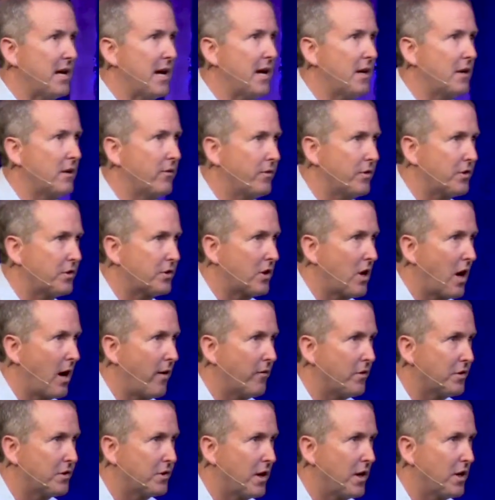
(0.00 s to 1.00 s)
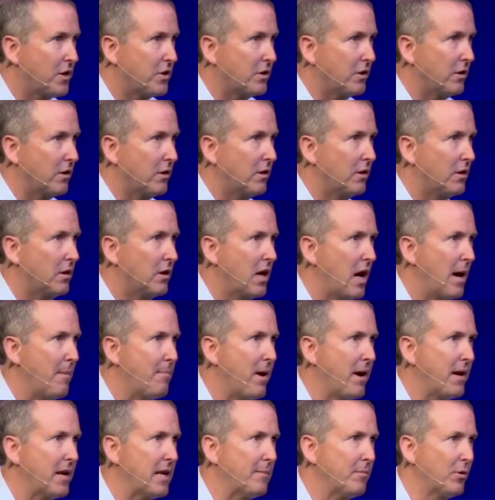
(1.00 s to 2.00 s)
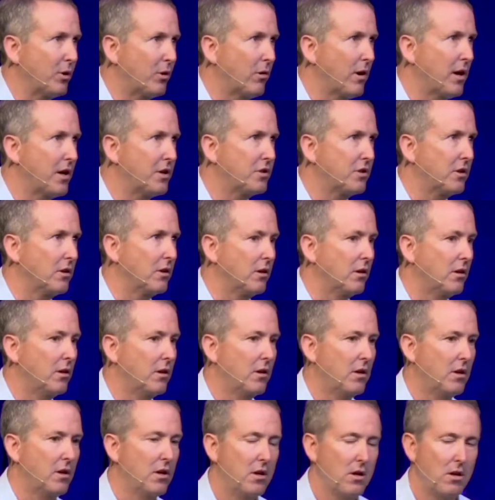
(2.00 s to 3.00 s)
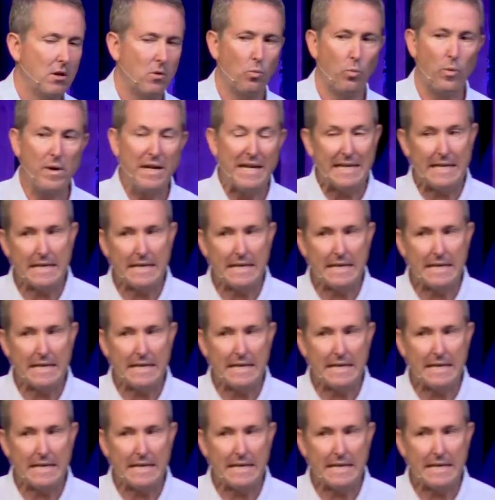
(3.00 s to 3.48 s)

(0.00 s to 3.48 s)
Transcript: end of this conversation about immigration, we need